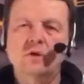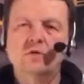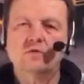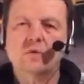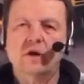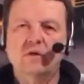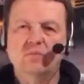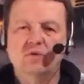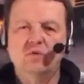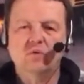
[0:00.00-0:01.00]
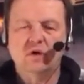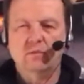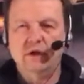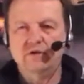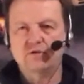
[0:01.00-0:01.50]
so I can pull one
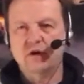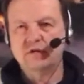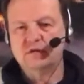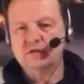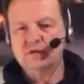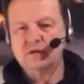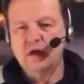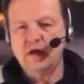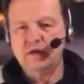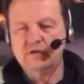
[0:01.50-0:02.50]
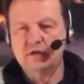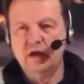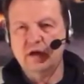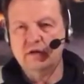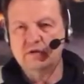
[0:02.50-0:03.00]
of my trucks inside
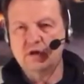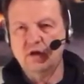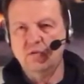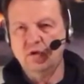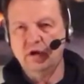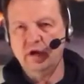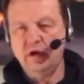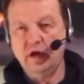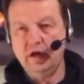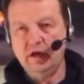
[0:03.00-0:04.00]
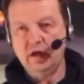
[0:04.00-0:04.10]
and start working on it.